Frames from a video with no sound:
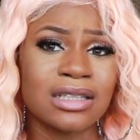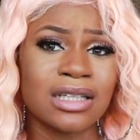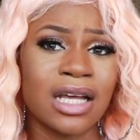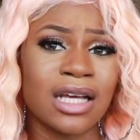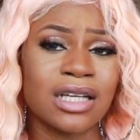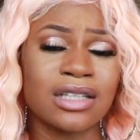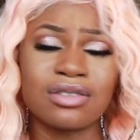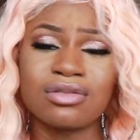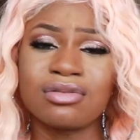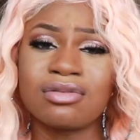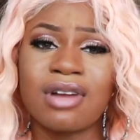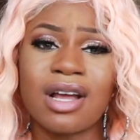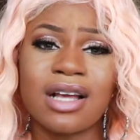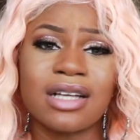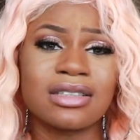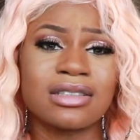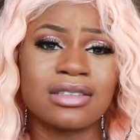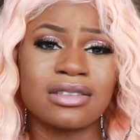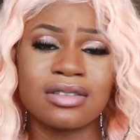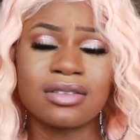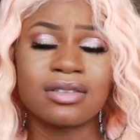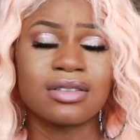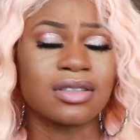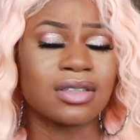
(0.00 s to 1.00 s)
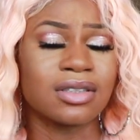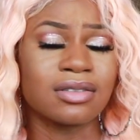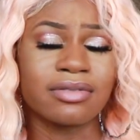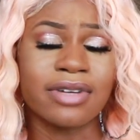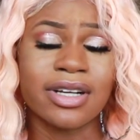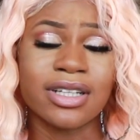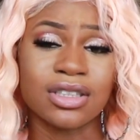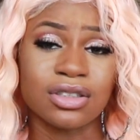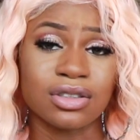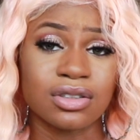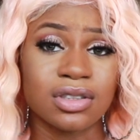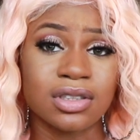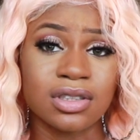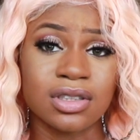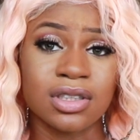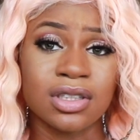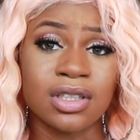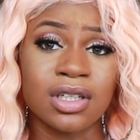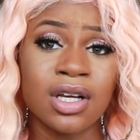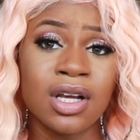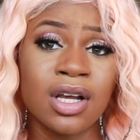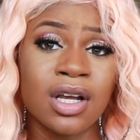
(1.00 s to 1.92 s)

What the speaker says: Like, you're not stealing the register.